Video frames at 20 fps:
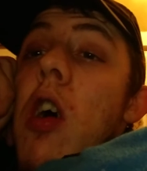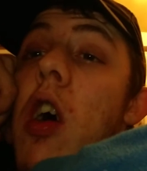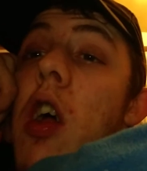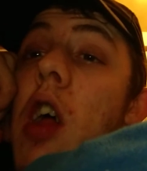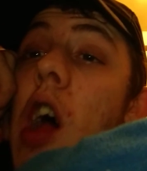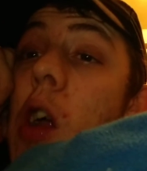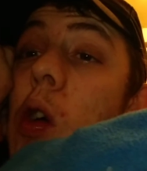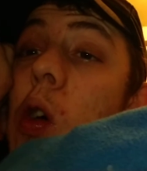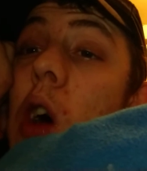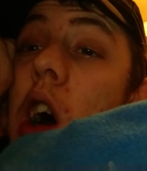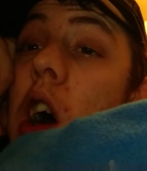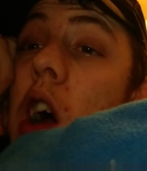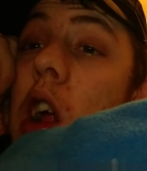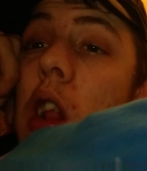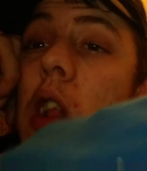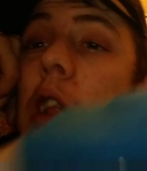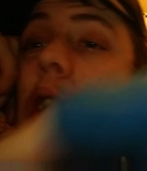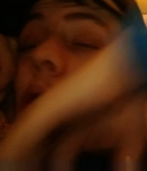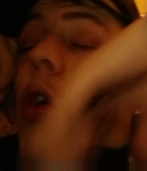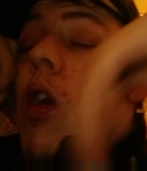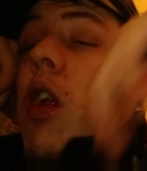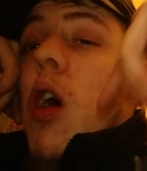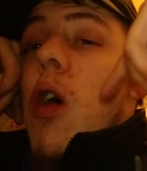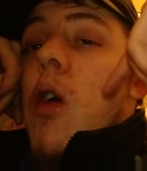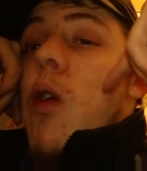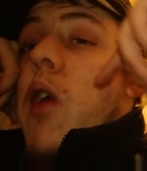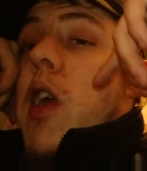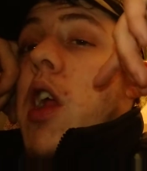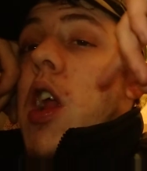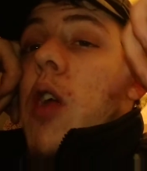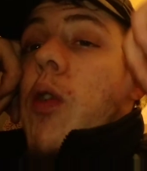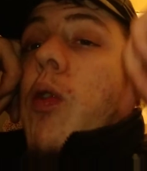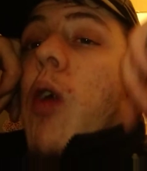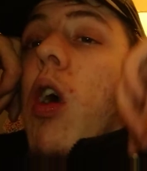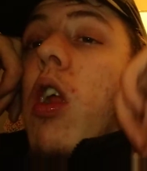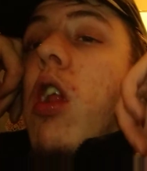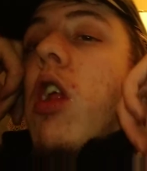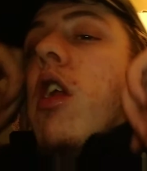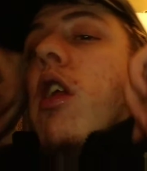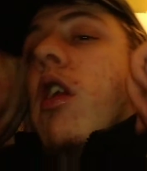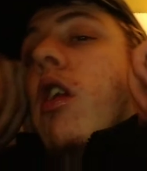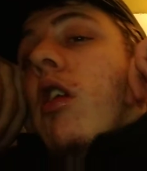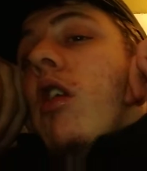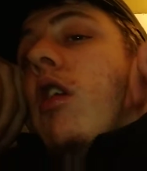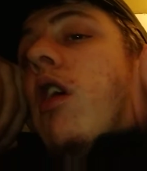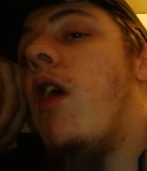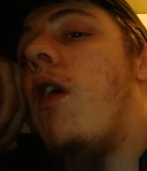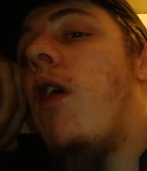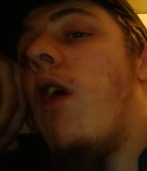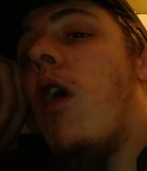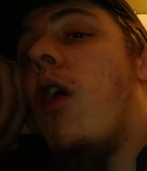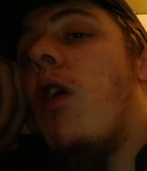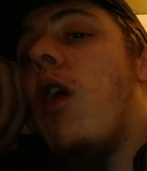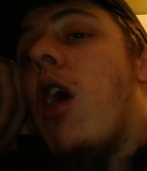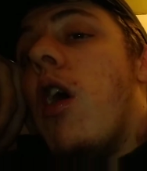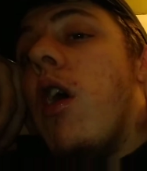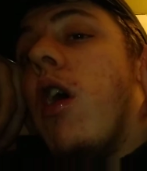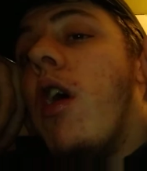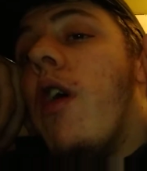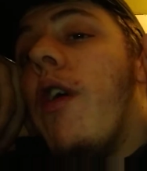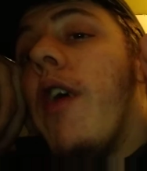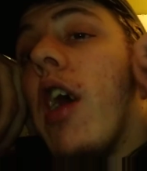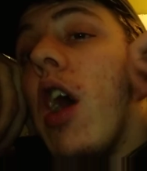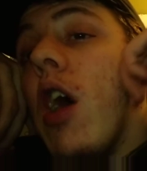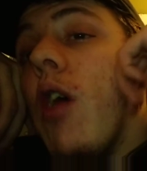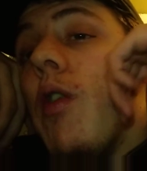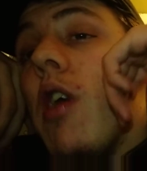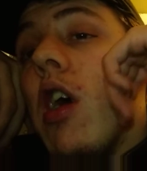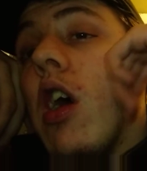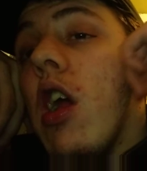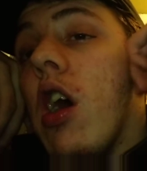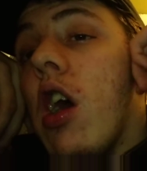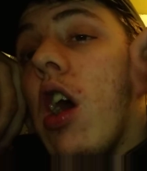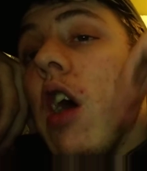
that's why I done it with the spots and I thought, well, if I get a I